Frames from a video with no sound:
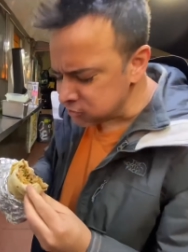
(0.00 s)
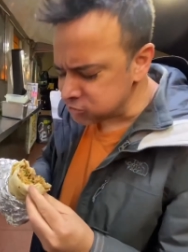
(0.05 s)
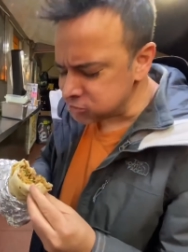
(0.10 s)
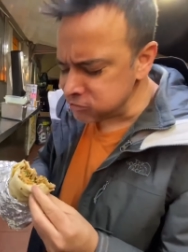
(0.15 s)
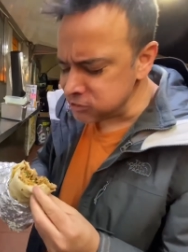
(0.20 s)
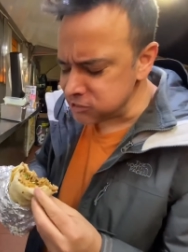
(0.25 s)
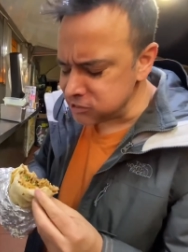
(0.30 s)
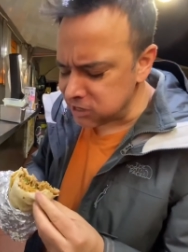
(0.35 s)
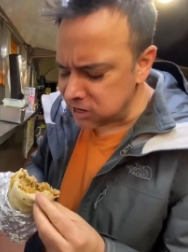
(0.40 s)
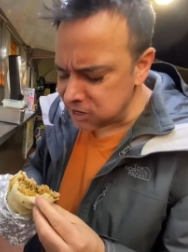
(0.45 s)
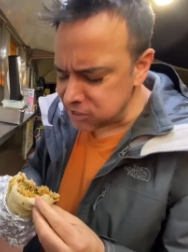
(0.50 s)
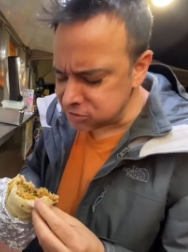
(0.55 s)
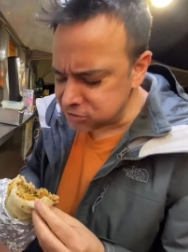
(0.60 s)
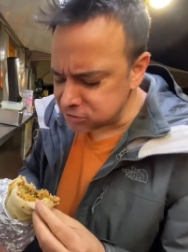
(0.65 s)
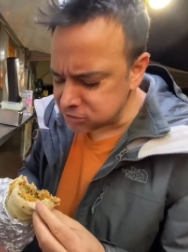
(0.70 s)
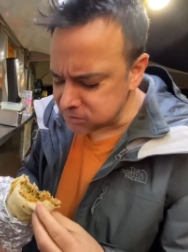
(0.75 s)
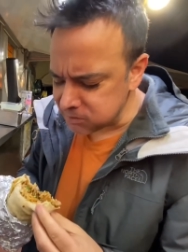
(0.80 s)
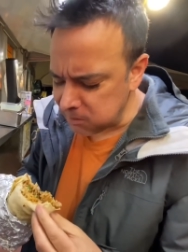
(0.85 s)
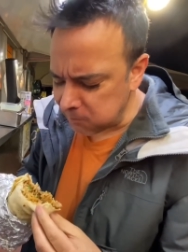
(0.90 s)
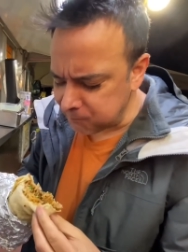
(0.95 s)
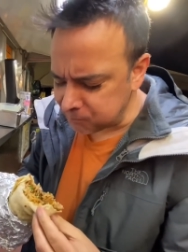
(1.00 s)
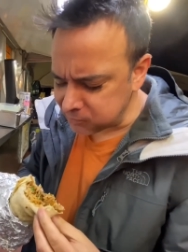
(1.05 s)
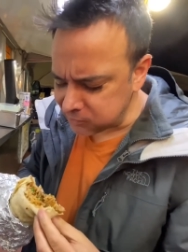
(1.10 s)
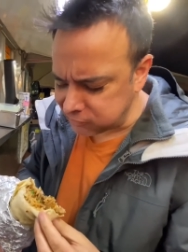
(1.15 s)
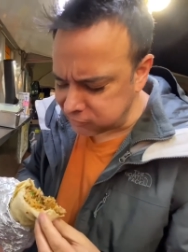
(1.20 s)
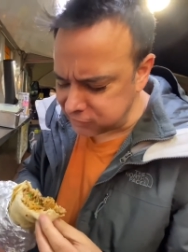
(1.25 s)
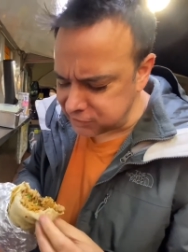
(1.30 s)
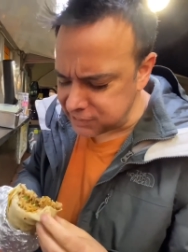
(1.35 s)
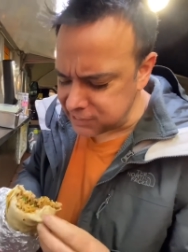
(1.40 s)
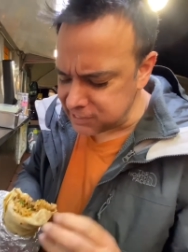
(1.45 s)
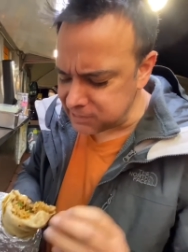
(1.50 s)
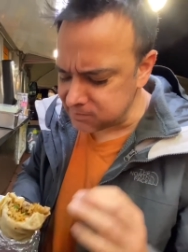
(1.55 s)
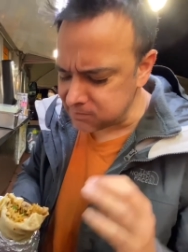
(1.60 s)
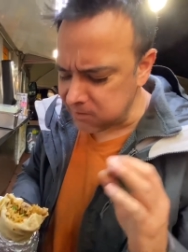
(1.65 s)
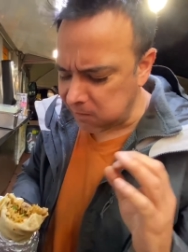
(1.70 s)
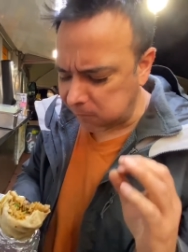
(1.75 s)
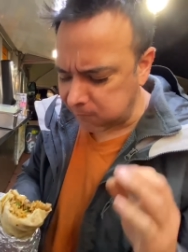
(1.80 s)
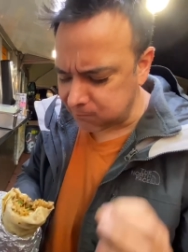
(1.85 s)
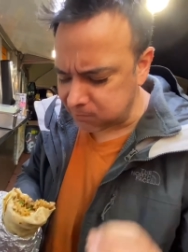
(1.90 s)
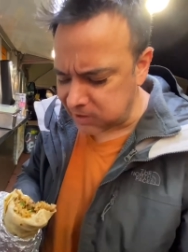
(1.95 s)
you guys clean,
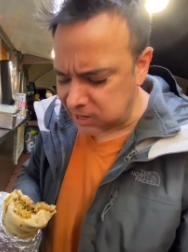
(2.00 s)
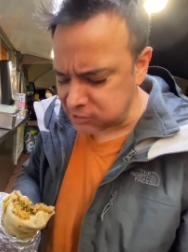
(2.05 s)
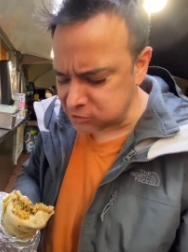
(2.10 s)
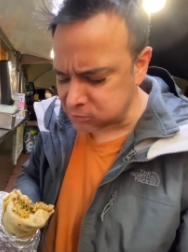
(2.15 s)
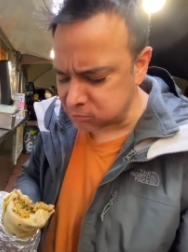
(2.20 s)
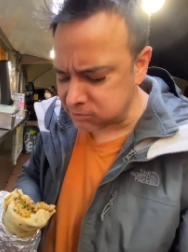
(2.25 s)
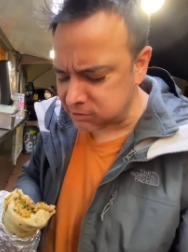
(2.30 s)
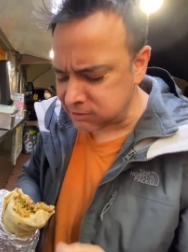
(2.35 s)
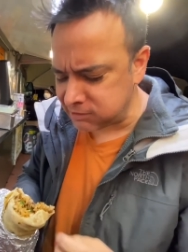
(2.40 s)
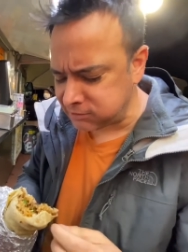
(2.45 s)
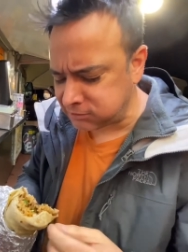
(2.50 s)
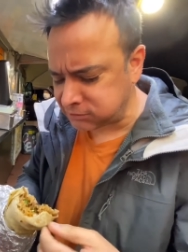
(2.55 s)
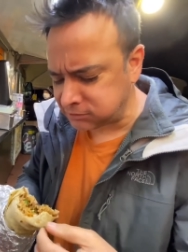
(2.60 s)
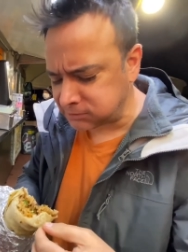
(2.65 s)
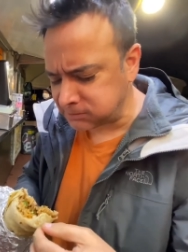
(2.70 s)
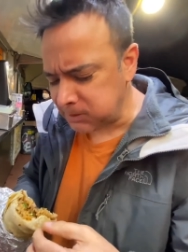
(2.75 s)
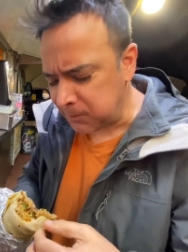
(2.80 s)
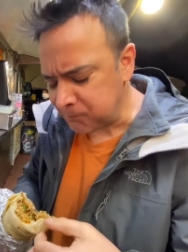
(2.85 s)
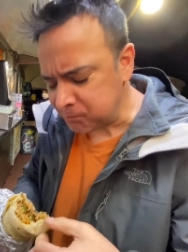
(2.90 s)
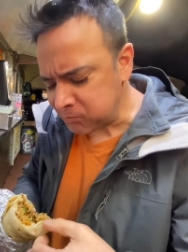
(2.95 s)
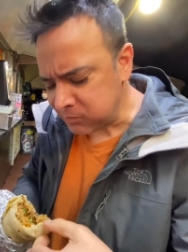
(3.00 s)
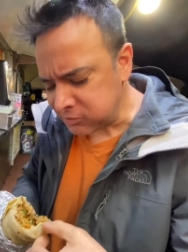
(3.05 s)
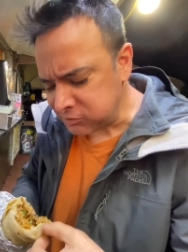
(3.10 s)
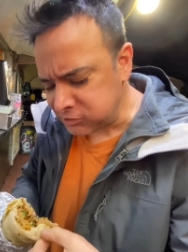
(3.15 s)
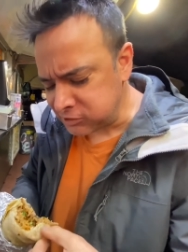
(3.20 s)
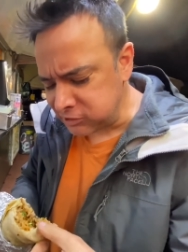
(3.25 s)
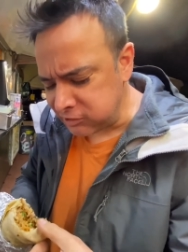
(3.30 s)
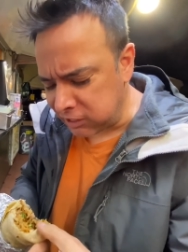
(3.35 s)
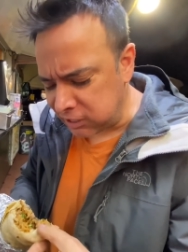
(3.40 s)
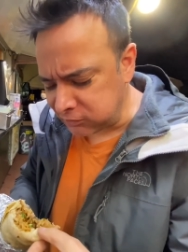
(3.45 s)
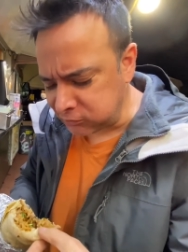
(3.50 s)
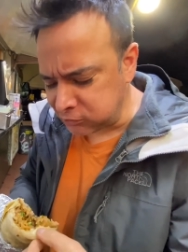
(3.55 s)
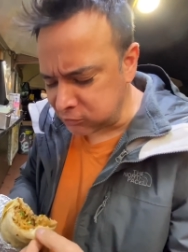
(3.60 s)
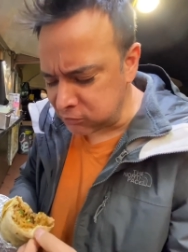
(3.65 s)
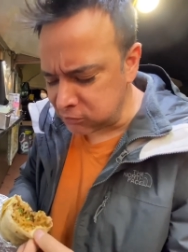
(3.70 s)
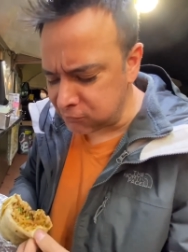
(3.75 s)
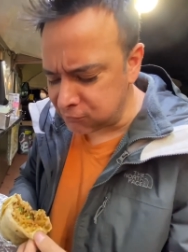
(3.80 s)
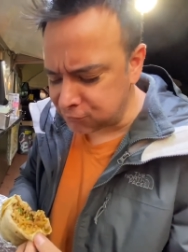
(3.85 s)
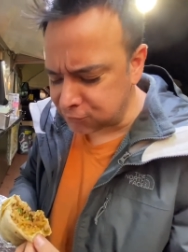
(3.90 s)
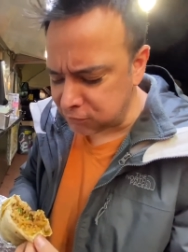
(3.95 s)
nice rice,
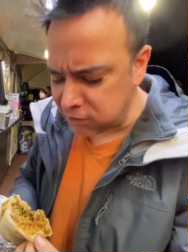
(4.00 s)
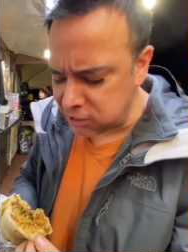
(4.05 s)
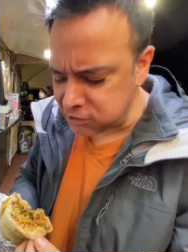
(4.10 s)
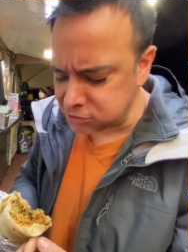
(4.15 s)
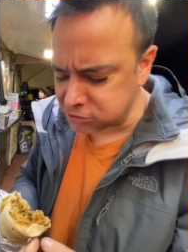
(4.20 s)
cilantro, fresh,